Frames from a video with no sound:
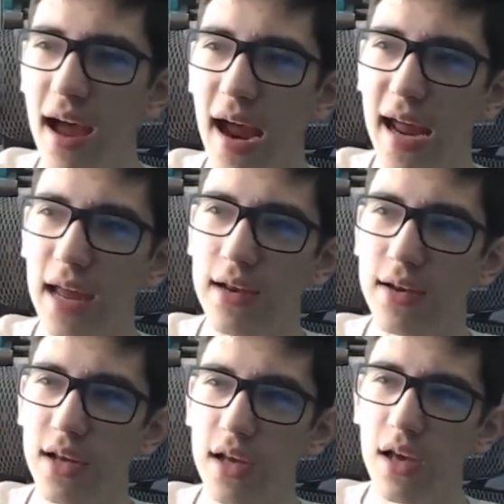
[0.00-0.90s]
And
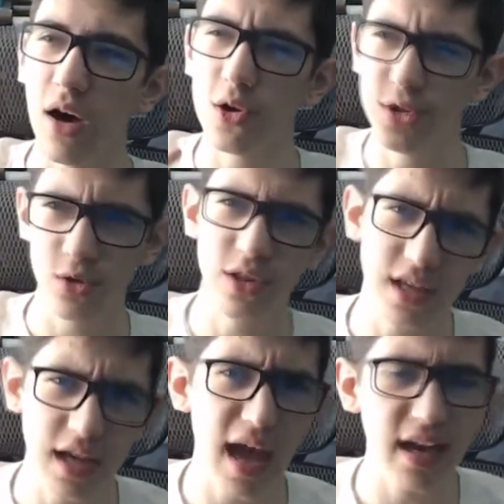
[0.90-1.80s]
also
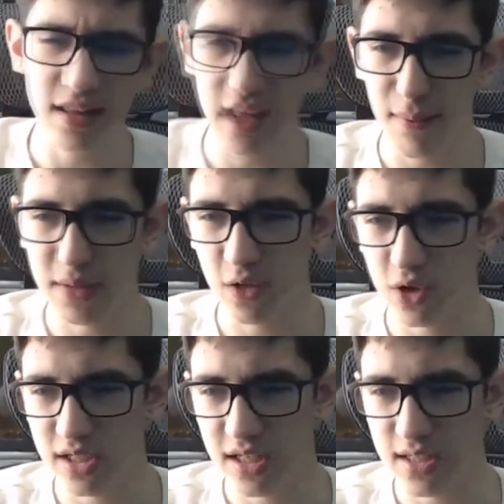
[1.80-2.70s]
the end of the episode
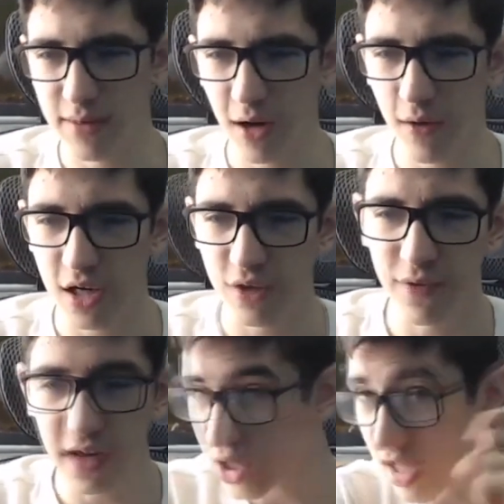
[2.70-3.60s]
just needs some narration
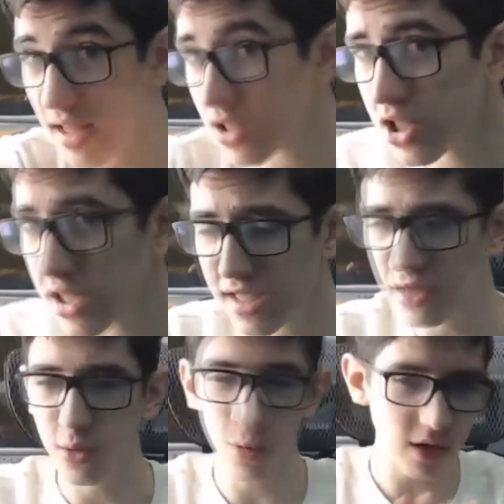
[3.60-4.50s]
finished, and then she just needs
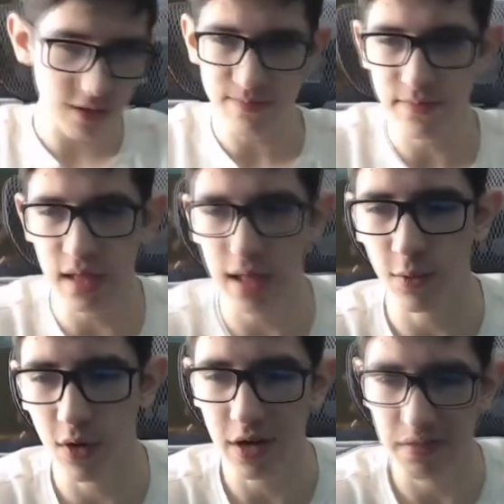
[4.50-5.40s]
to record it. and then
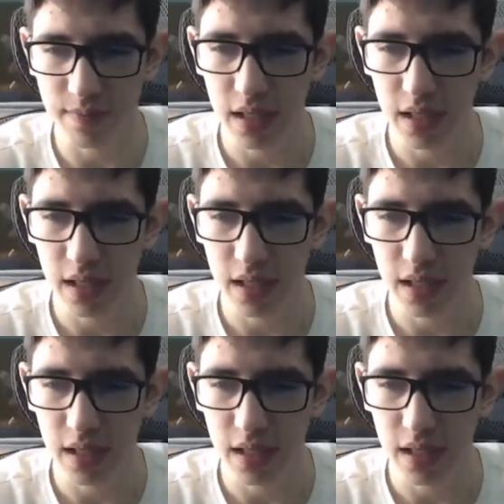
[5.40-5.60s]
we're all good.